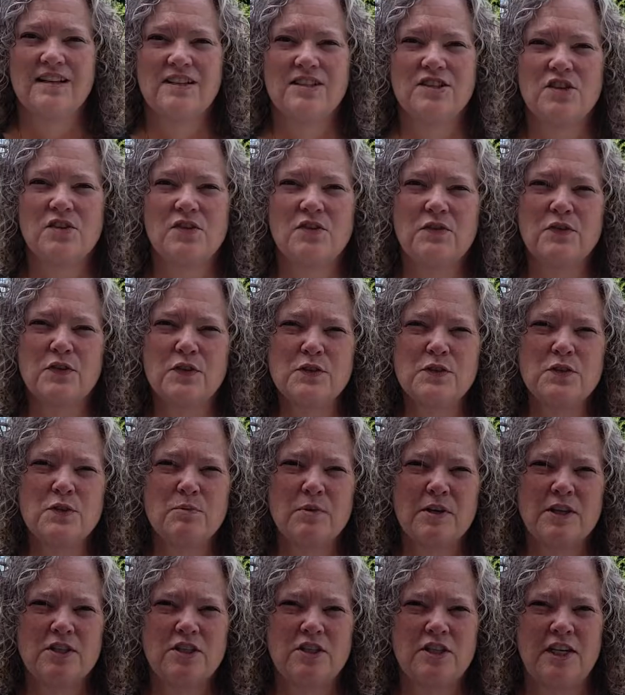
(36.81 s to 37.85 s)
So the first
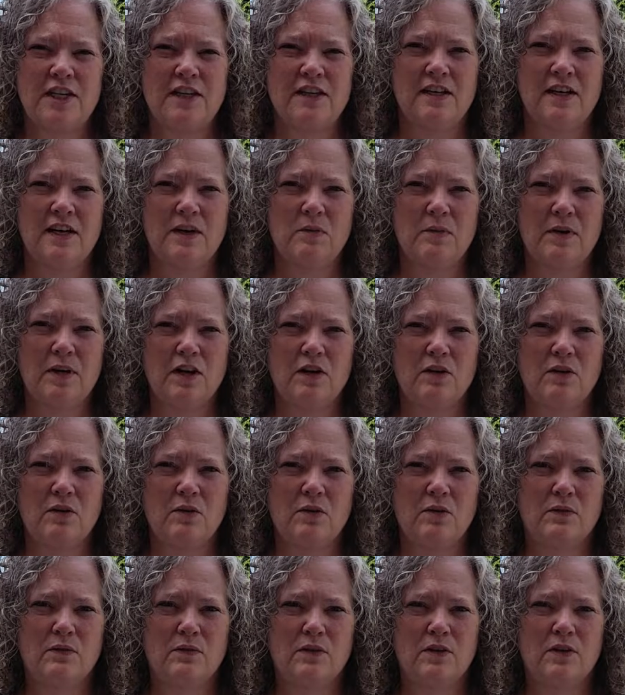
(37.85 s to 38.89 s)
spreadsheet that I want to go
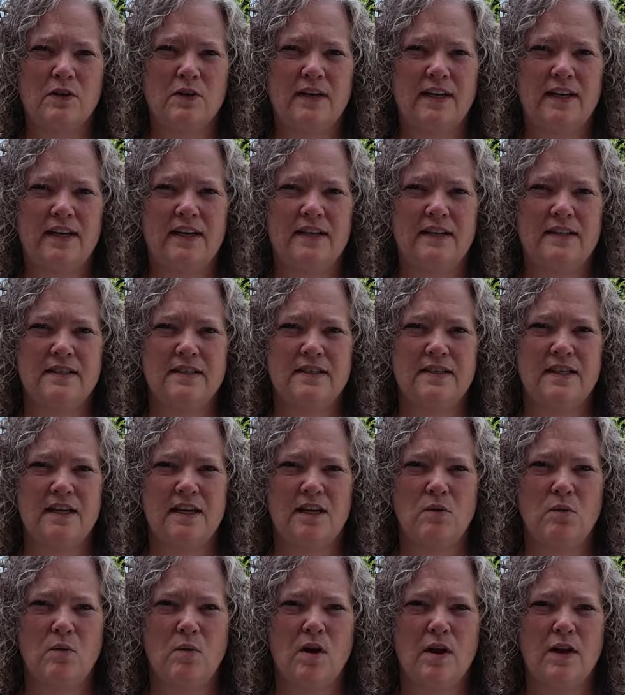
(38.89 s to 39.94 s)
over is
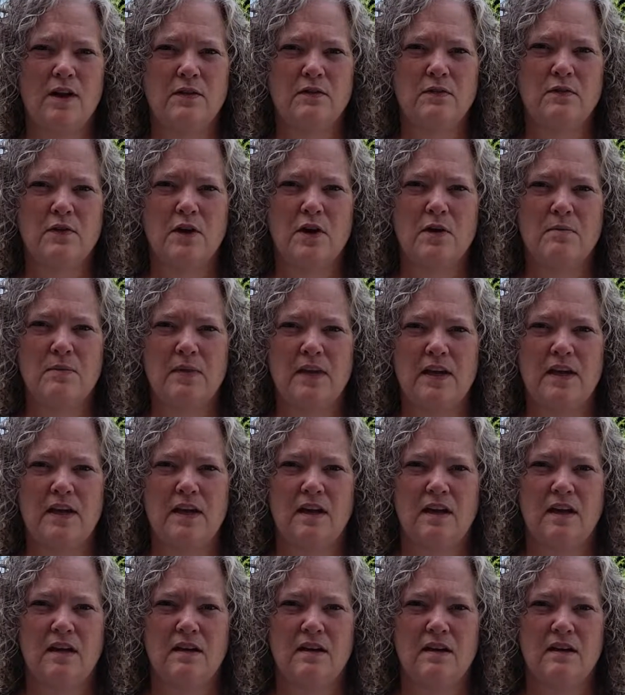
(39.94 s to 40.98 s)
the one from
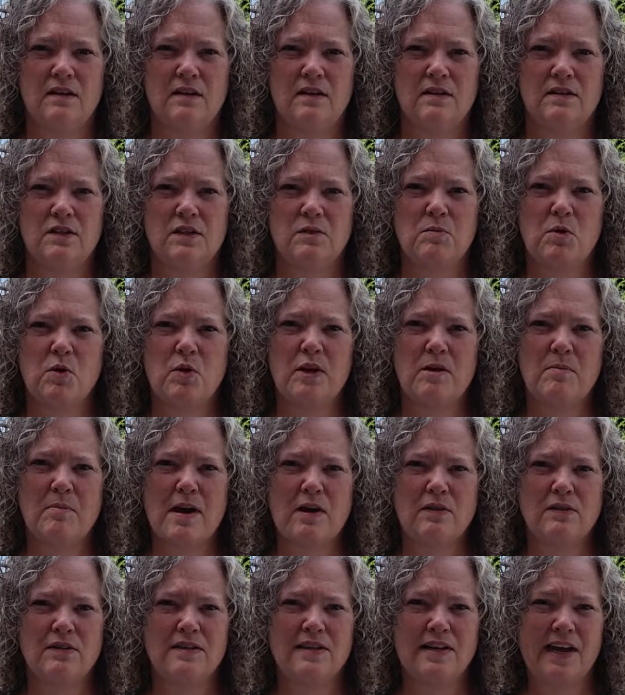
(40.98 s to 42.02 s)
the Smoky
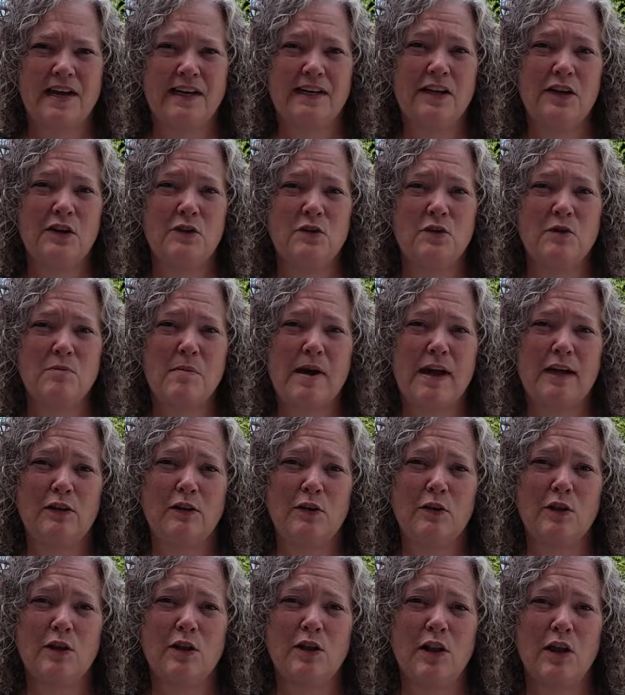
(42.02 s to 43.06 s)
Mountain 900
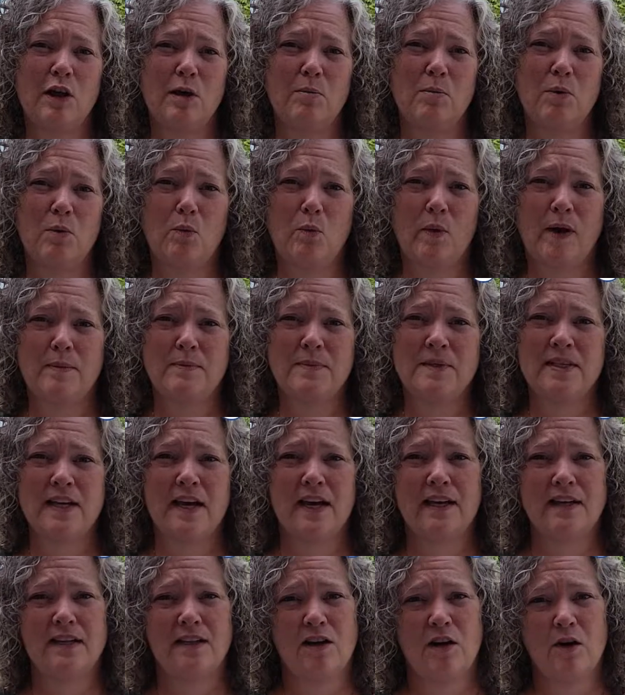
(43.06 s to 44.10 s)
Miler Club website.